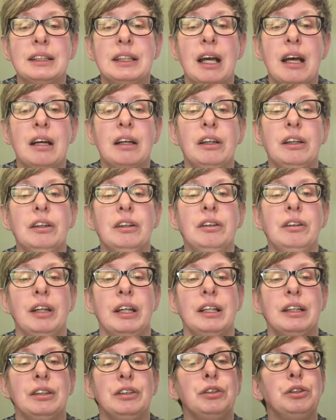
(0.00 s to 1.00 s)
tuck her
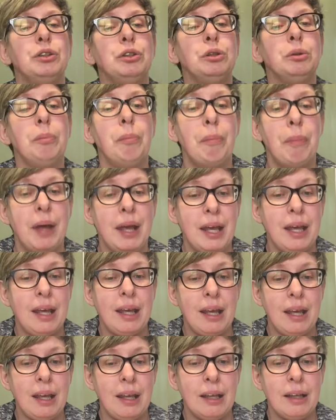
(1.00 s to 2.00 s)
into
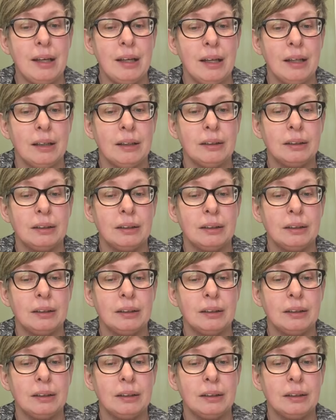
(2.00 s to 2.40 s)
bed.